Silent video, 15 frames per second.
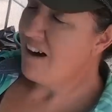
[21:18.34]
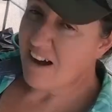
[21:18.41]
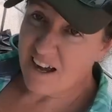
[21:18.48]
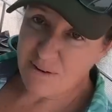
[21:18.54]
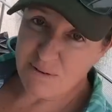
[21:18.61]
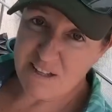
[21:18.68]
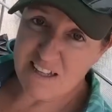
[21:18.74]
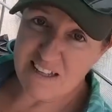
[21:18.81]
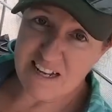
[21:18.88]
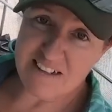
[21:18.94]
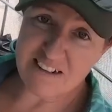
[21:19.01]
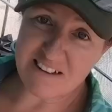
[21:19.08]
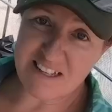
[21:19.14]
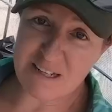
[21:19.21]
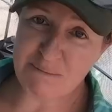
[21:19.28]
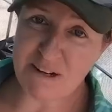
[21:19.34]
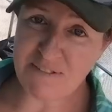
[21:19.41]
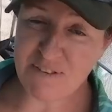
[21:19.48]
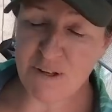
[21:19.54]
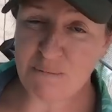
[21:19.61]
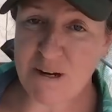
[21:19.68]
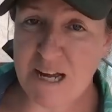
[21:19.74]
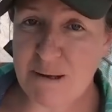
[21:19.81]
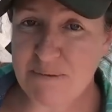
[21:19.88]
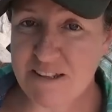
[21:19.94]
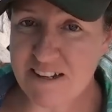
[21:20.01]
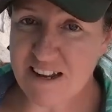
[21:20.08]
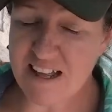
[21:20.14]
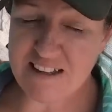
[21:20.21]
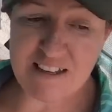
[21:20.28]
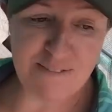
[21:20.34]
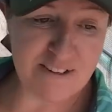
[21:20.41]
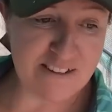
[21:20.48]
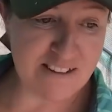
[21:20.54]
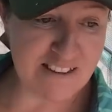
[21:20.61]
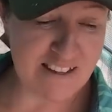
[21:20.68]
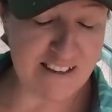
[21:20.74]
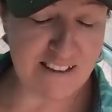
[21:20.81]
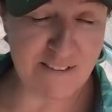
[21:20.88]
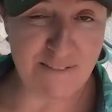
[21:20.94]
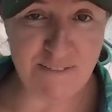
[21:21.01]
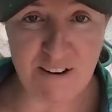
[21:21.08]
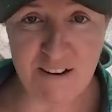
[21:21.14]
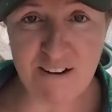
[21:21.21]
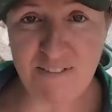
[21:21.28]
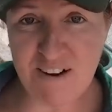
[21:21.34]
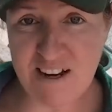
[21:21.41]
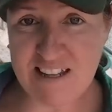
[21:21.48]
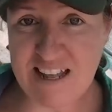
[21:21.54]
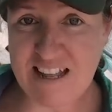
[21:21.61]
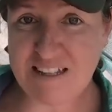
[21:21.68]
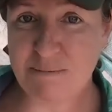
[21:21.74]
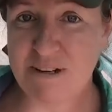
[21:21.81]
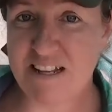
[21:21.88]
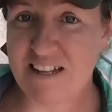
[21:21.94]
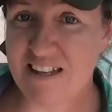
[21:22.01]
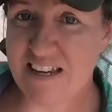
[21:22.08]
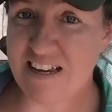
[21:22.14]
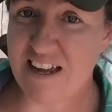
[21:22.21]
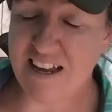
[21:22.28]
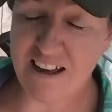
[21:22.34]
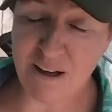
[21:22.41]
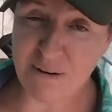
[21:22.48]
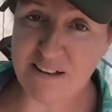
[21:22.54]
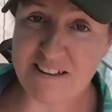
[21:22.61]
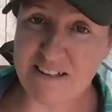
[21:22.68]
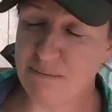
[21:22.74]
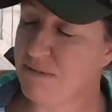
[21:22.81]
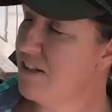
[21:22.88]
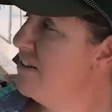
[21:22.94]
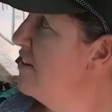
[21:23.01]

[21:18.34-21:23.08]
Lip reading: I'd really like to clean my flue pipes and not leave it to the very, very last minute like I always seem to